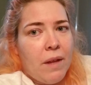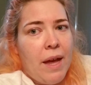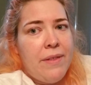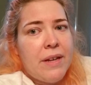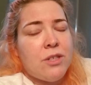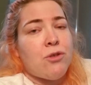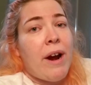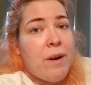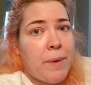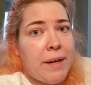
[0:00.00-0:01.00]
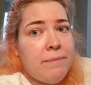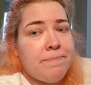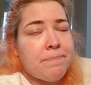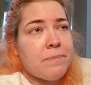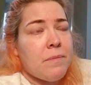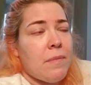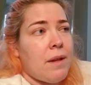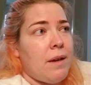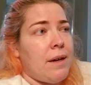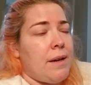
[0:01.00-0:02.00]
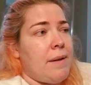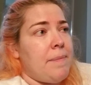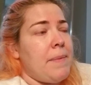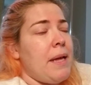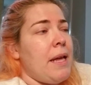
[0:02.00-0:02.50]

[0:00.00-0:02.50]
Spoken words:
And then tried one, and